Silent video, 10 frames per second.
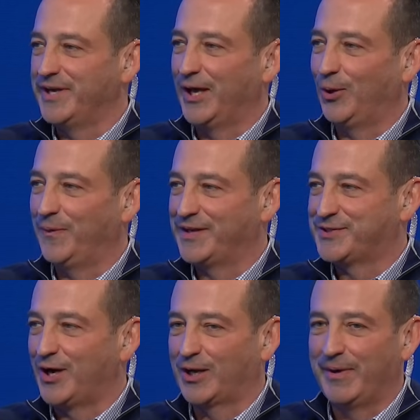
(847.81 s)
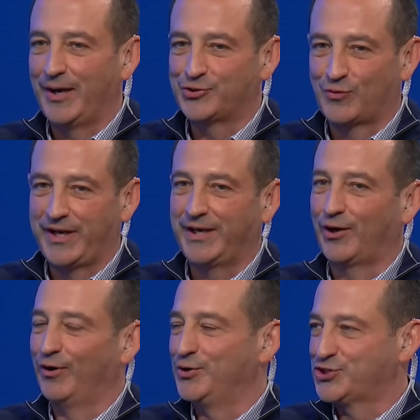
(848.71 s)
Dell when they talk about drinking
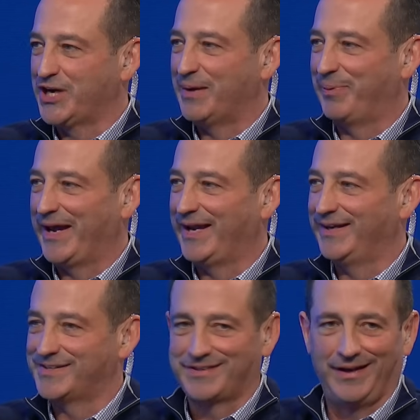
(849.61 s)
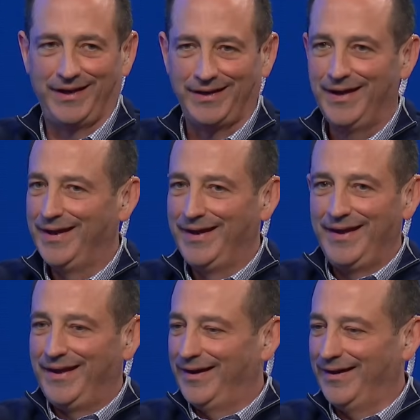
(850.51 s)
our own champagne. It's like
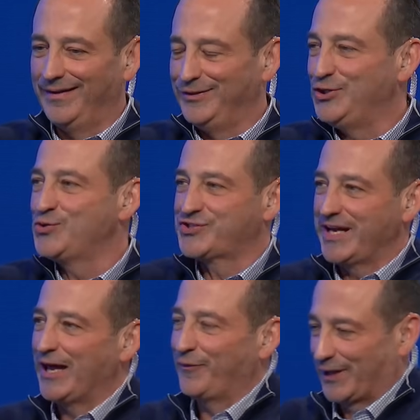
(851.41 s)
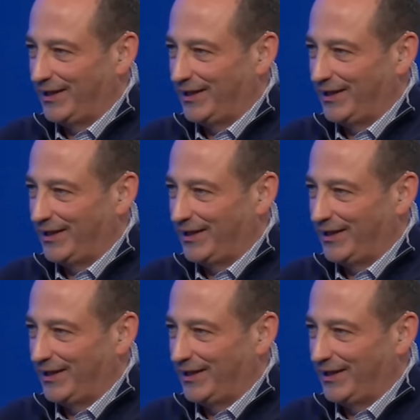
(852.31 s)
uh, you set out the